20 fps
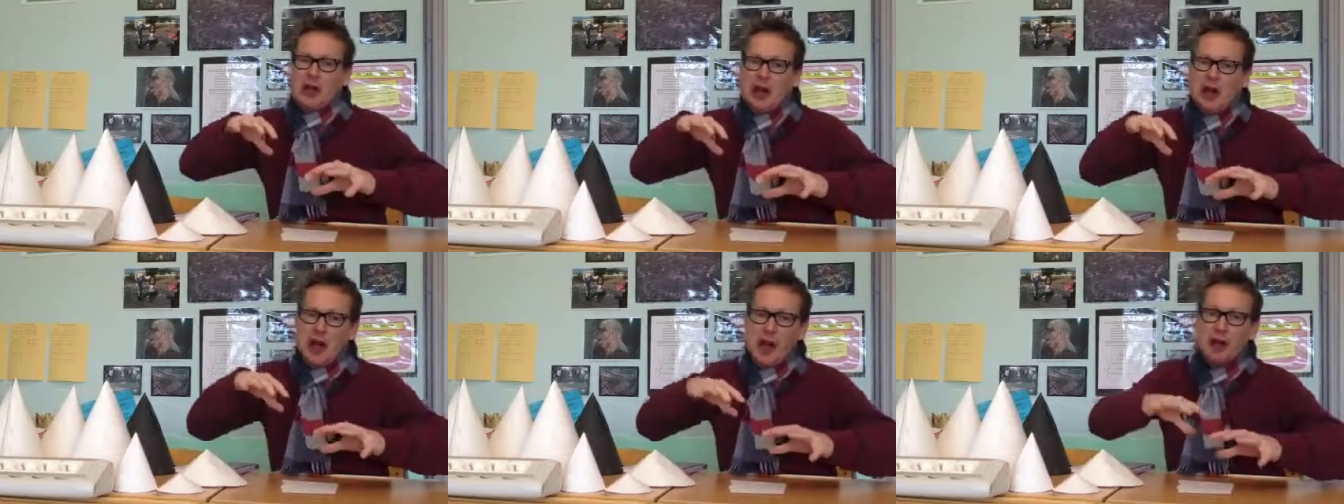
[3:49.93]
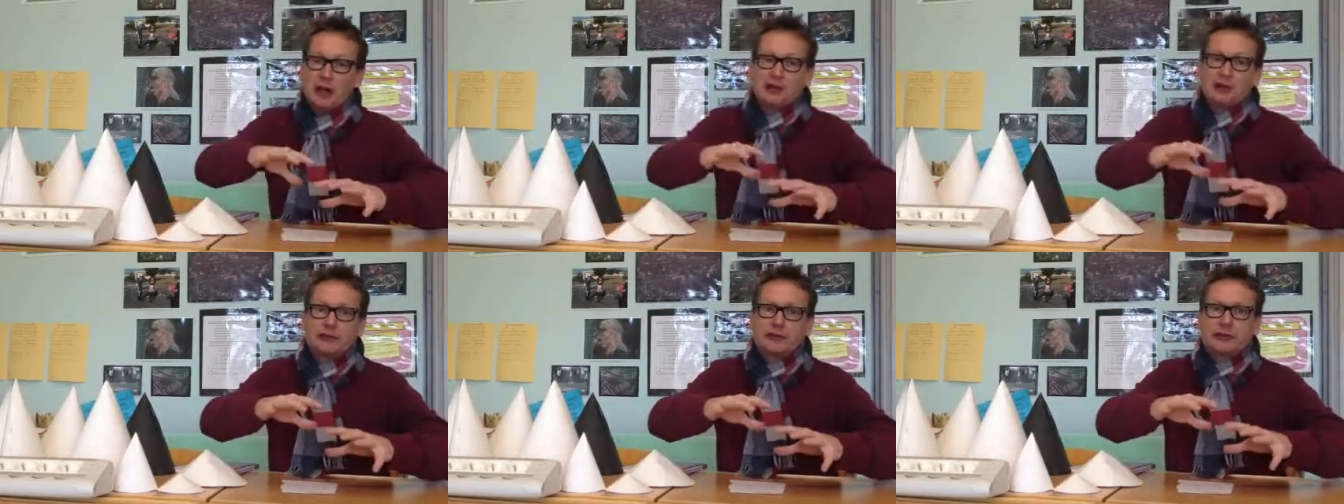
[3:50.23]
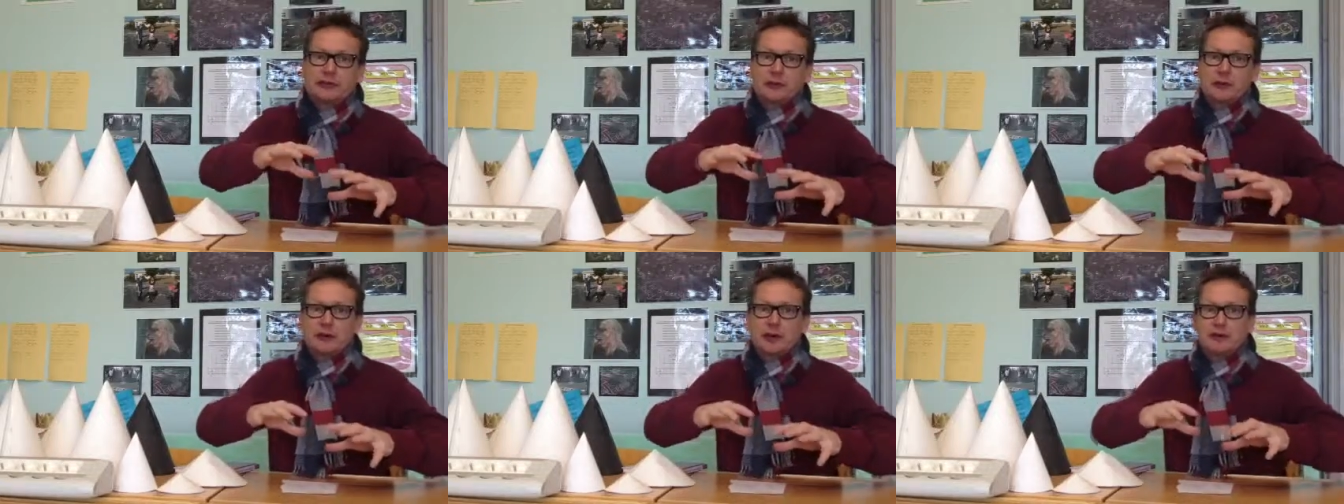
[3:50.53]
ask
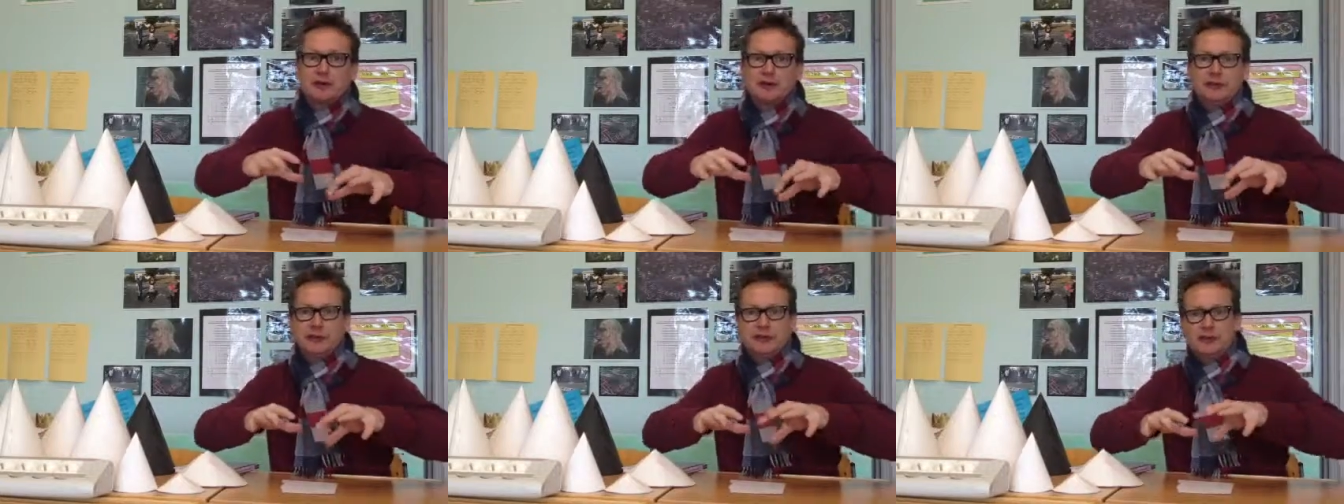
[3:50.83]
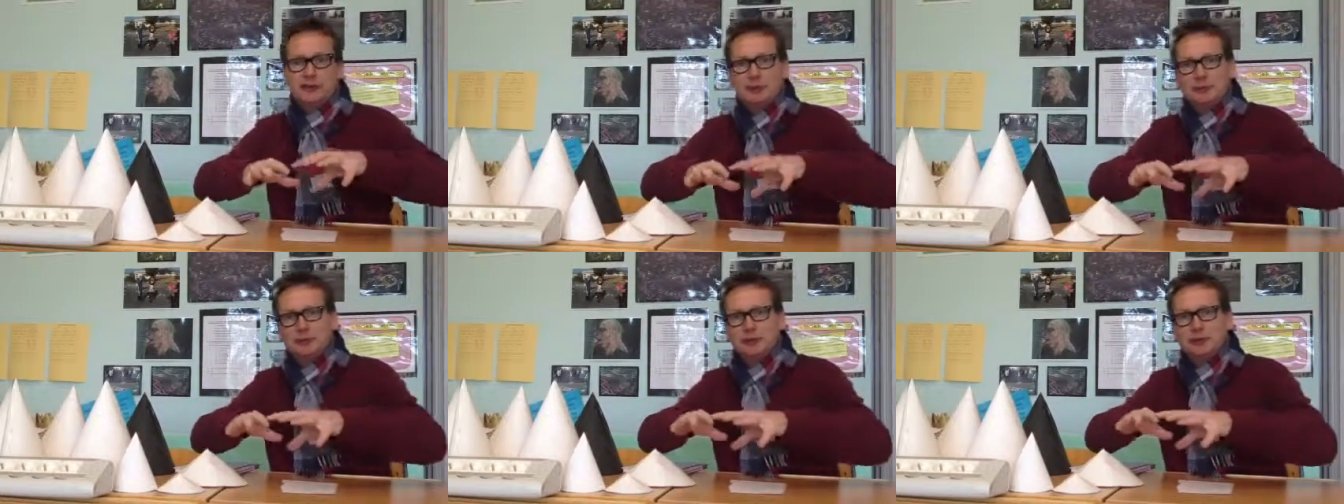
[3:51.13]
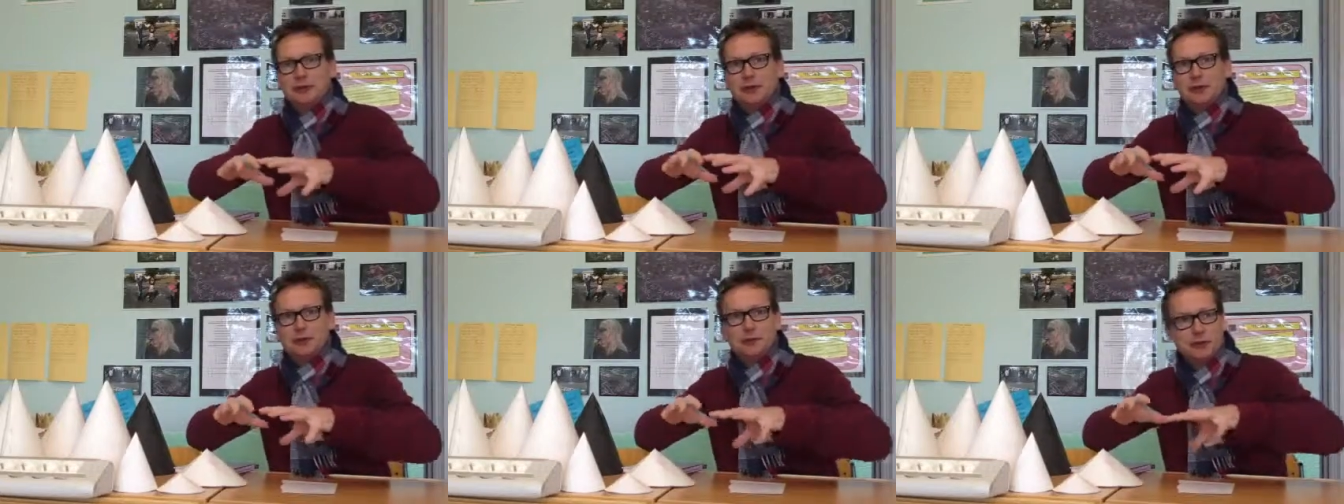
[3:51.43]
some questions of some
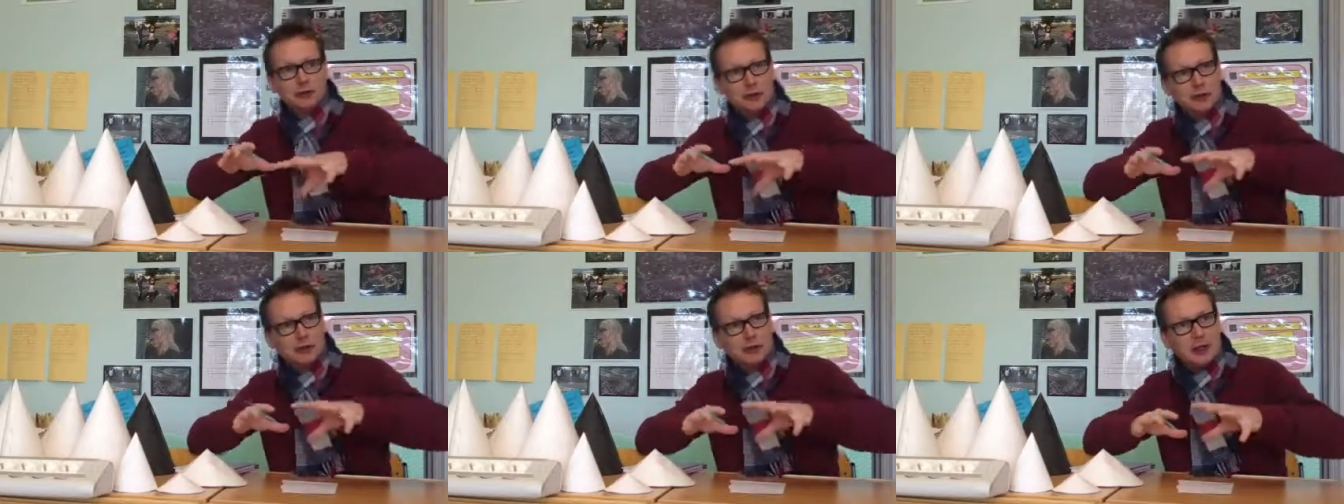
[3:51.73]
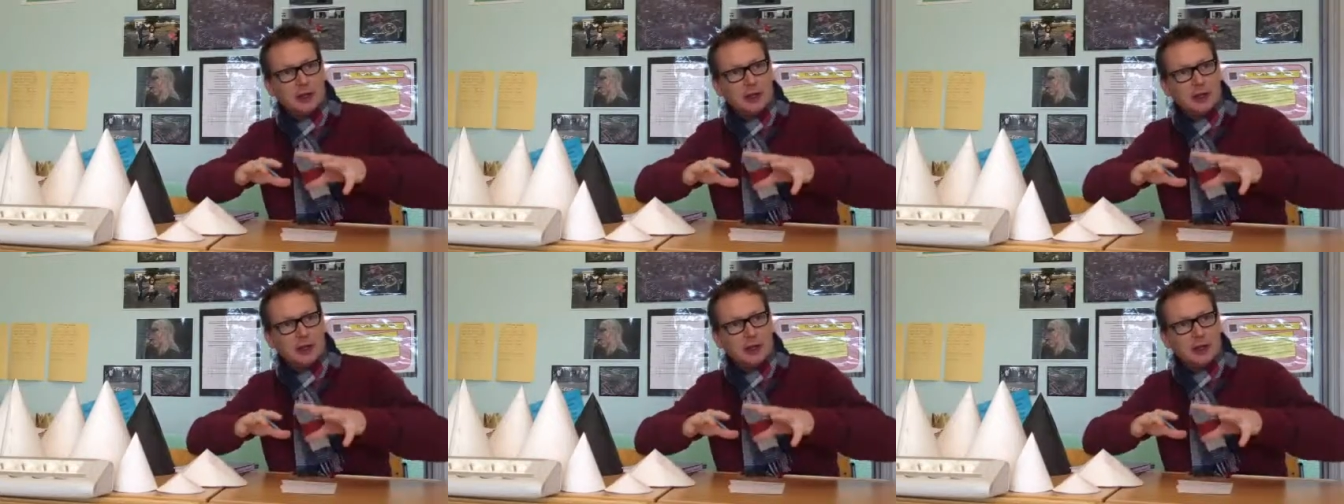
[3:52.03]
students,